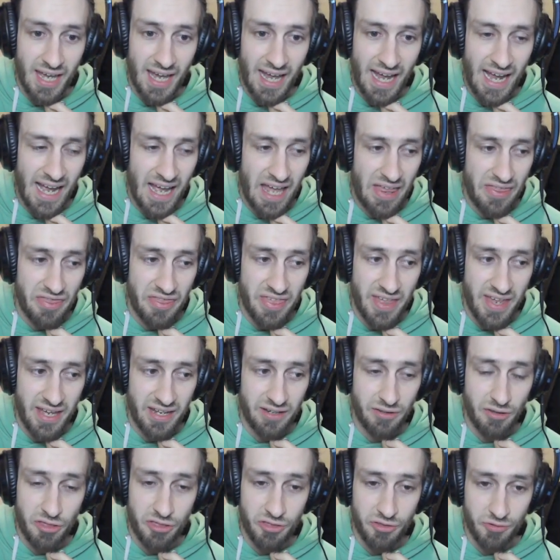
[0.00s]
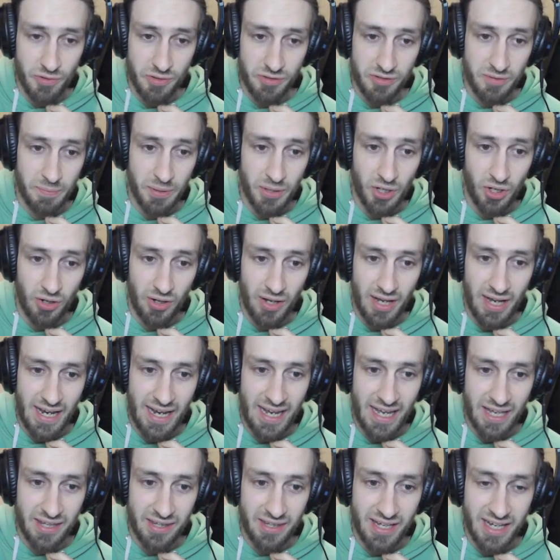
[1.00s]
and then throw the pot
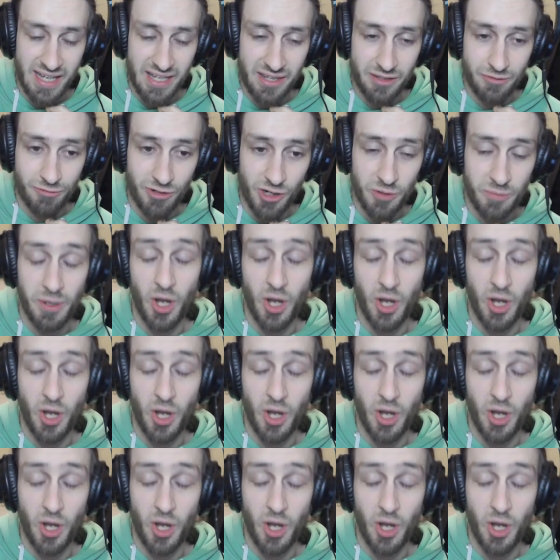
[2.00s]
and at the rope.